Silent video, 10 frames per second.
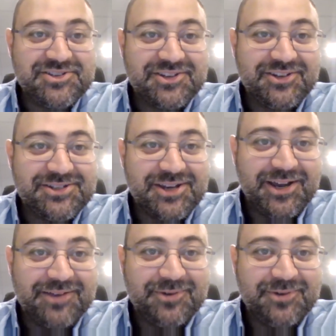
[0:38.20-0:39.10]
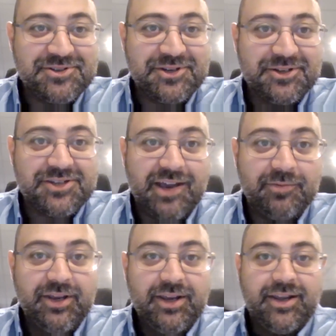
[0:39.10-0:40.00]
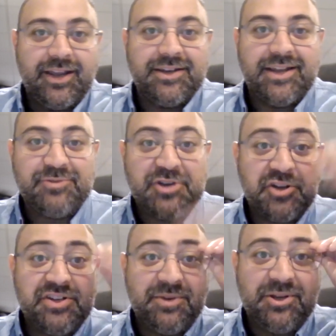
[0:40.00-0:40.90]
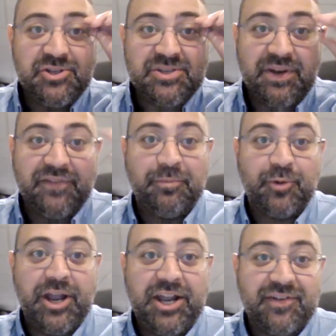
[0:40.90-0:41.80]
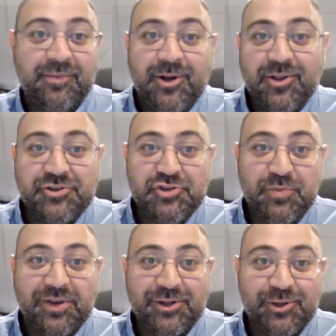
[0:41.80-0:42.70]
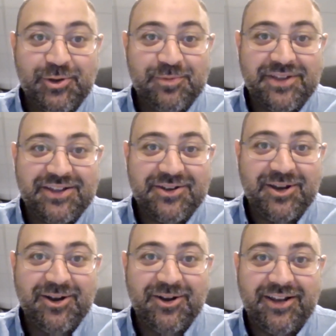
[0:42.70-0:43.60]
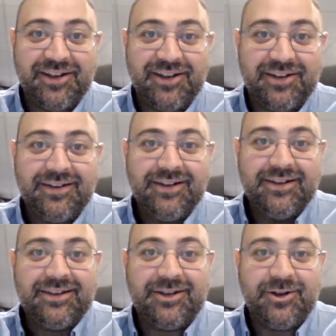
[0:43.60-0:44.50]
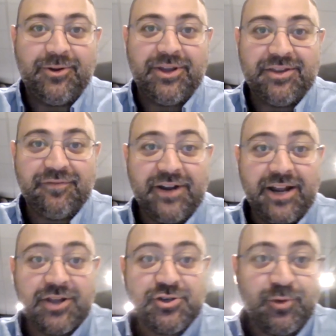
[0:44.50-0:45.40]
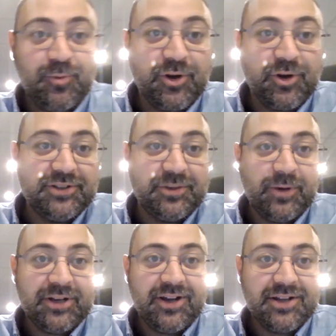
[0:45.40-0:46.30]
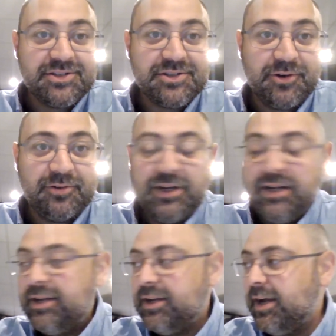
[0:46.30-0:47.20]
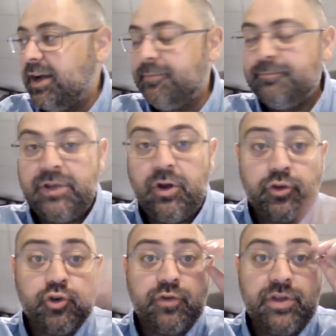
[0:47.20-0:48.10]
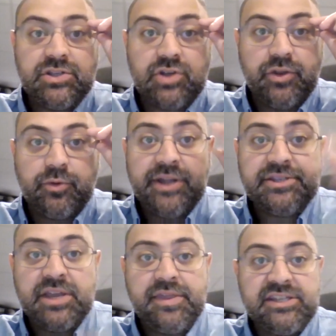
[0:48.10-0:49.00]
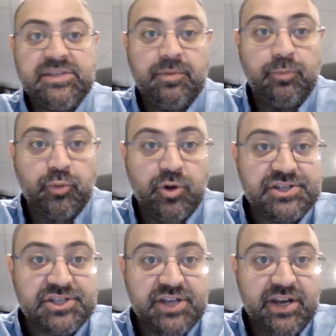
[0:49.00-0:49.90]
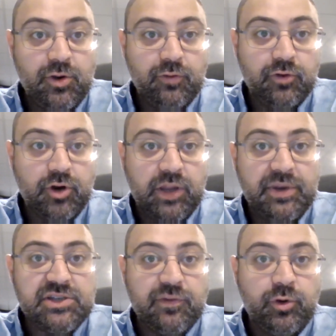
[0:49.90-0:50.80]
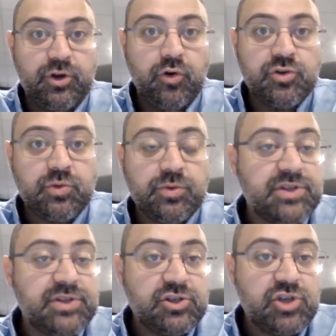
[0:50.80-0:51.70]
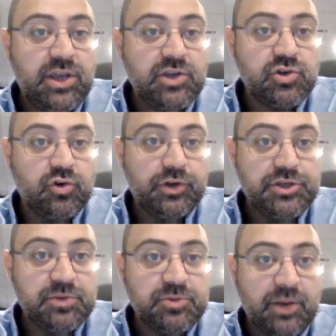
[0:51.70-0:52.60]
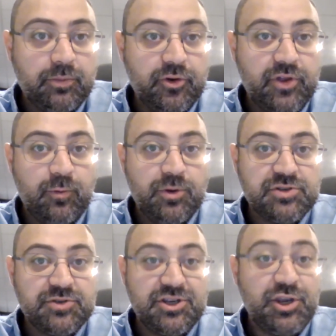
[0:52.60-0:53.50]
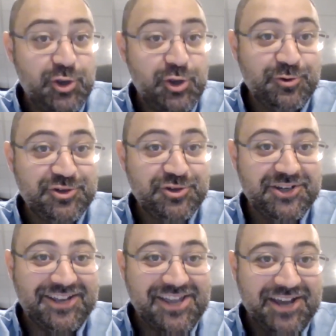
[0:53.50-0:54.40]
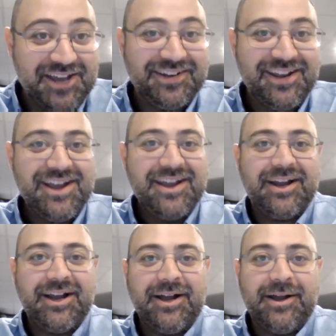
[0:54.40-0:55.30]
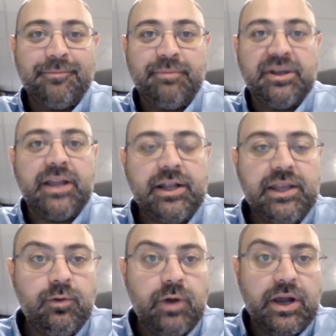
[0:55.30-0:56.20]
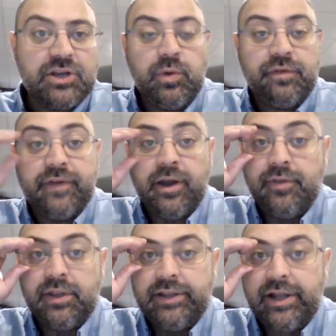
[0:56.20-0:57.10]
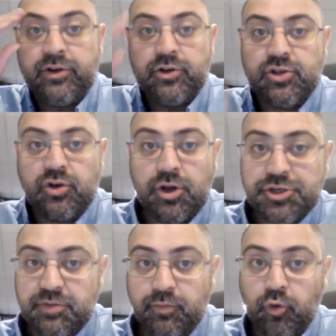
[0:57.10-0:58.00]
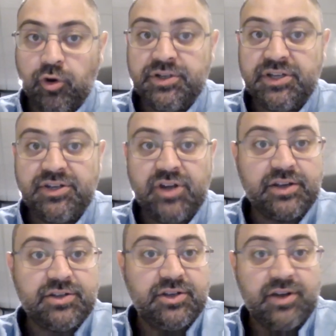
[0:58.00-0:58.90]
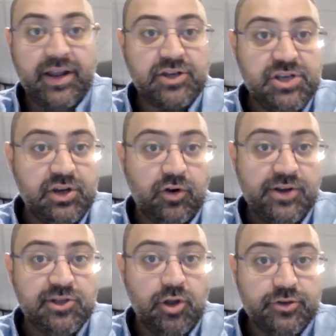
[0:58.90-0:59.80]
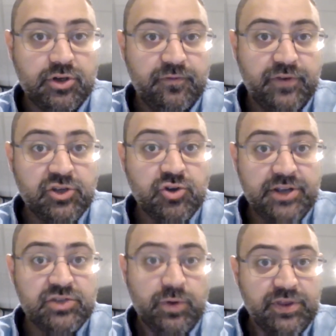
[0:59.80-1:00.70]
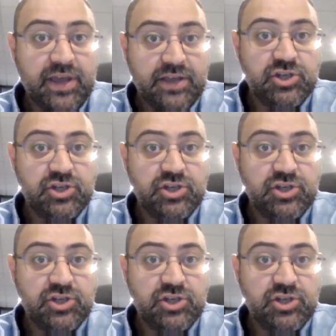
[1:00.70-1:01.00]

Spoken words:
a good time. Always a good time. And I'm sure your team could use a bit of a break from all the doom and gloom that you're hearing and, in the financial world and whatnot. So, the truth is, on the rate side, things have been pretty steady overall. I mean, as everyone knows, there was that change in early September that was huge again. But luckily, actually, we found that lenders across the board did not actually increase long-term fixed rates with that